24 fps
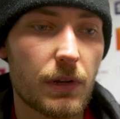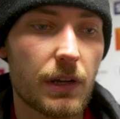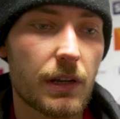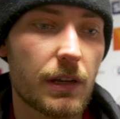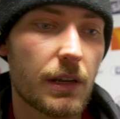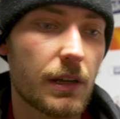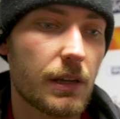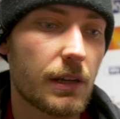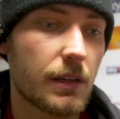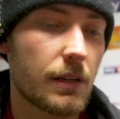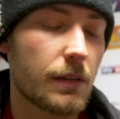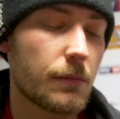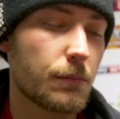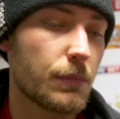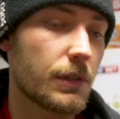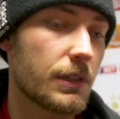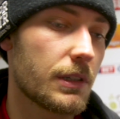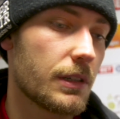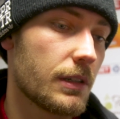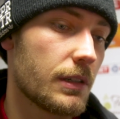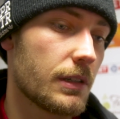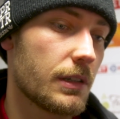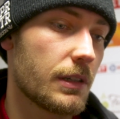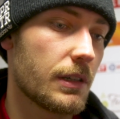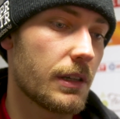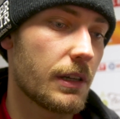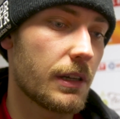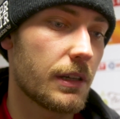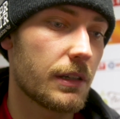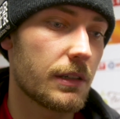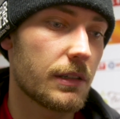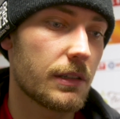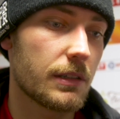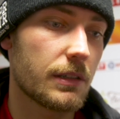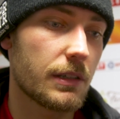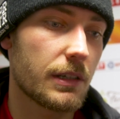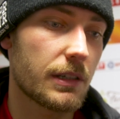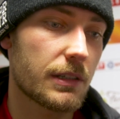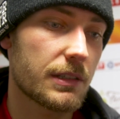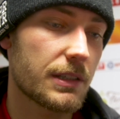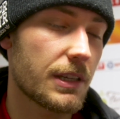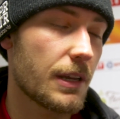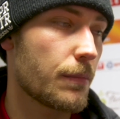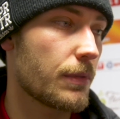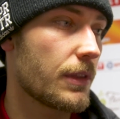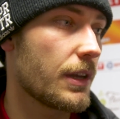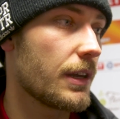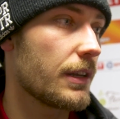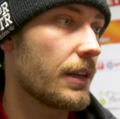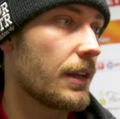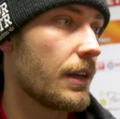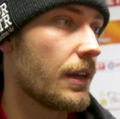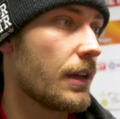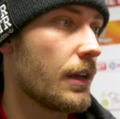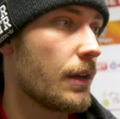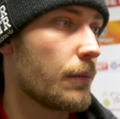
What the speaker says: but I accept that